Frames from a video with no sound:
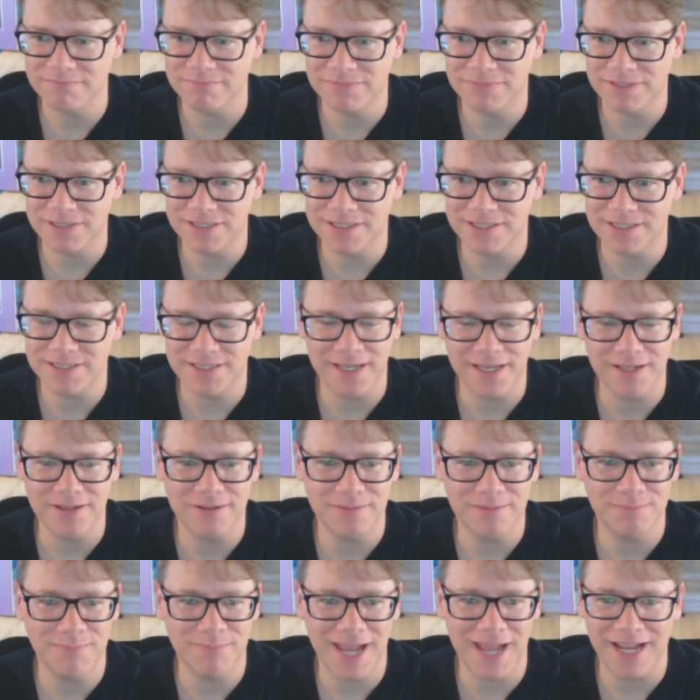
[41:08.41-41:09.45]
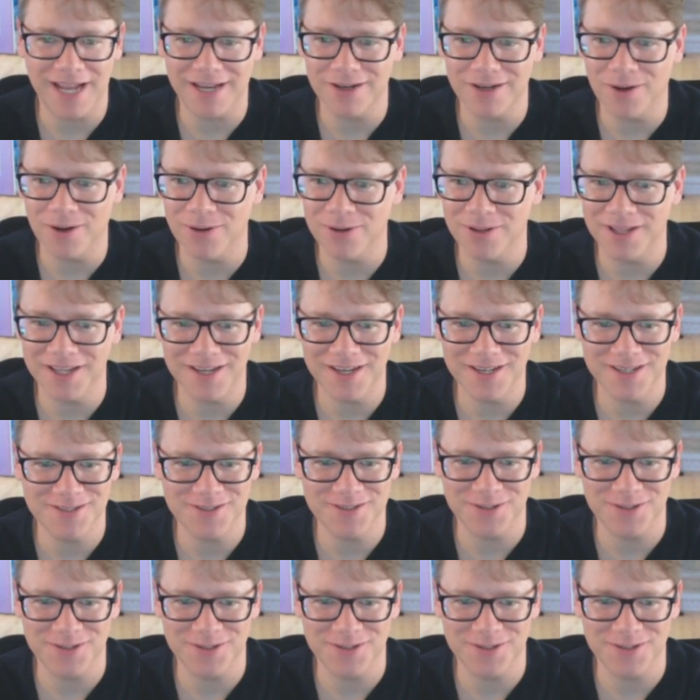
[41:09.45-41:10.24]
Steel Magnolias